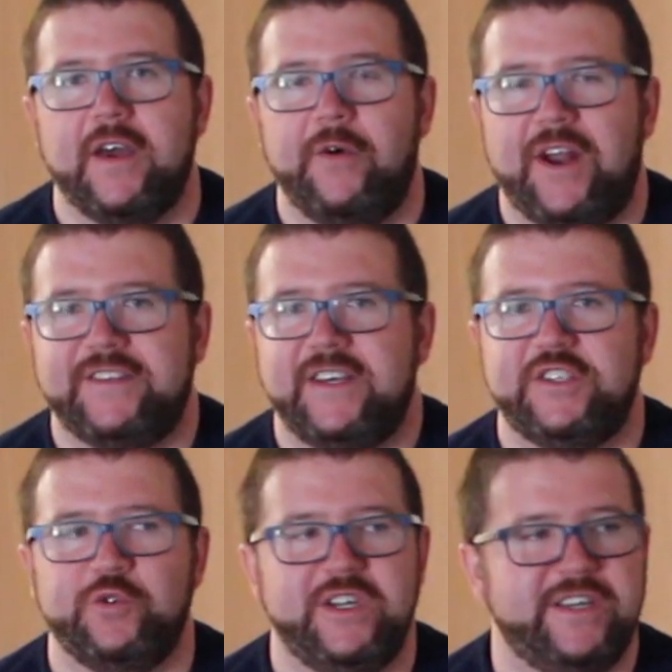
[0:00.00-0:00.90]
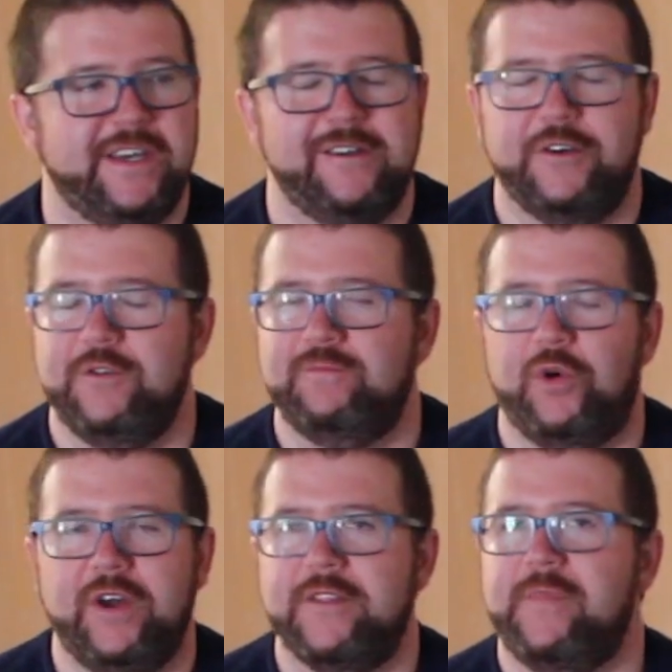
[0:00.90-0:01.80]
And when I say sweet tea, you
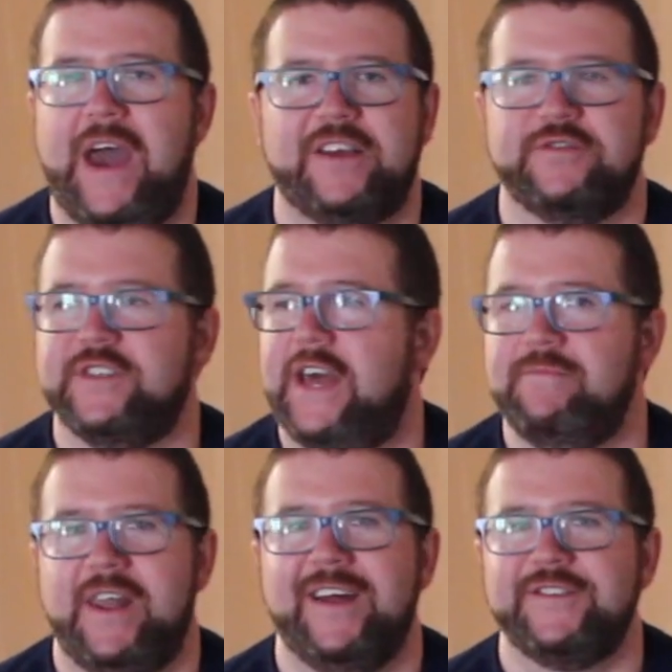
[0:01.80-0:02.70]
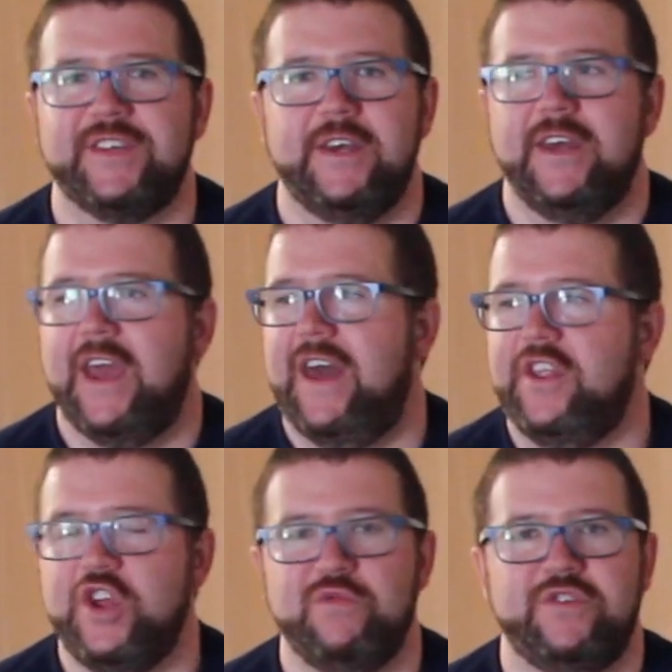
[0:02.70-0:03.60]
boil the bags for 10 minutes and
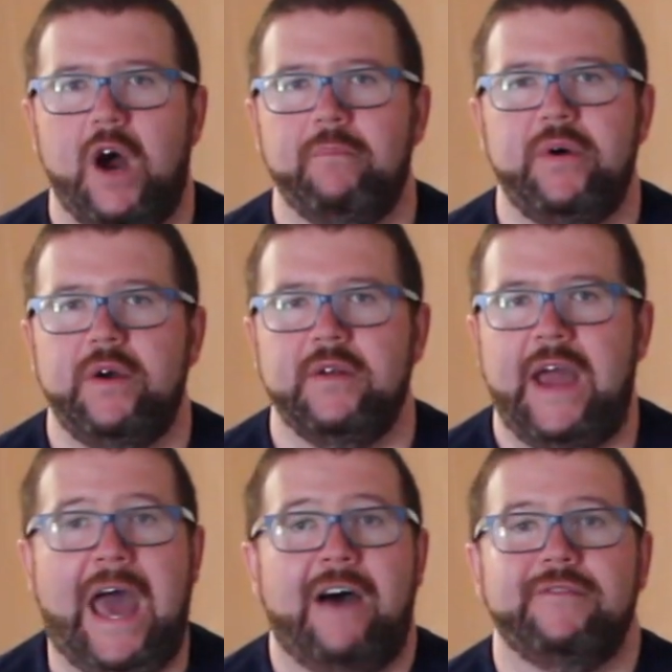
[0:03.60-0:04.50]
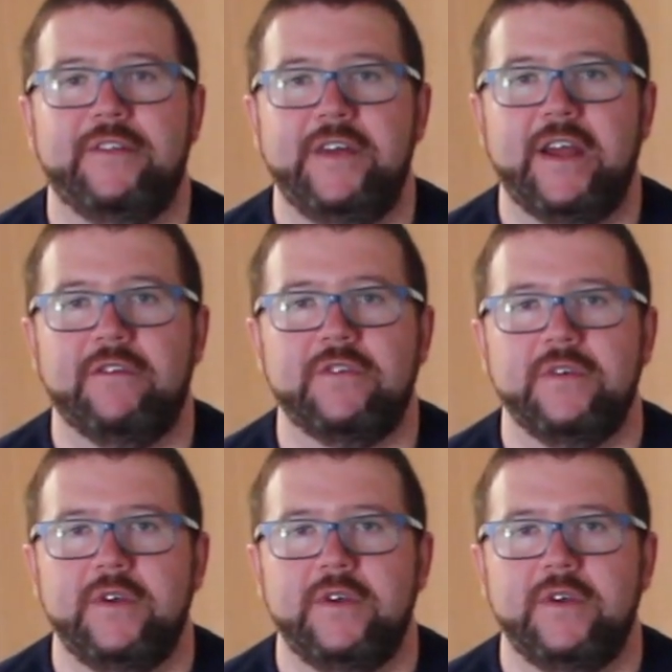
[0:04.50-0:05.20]
then you dump half a thing of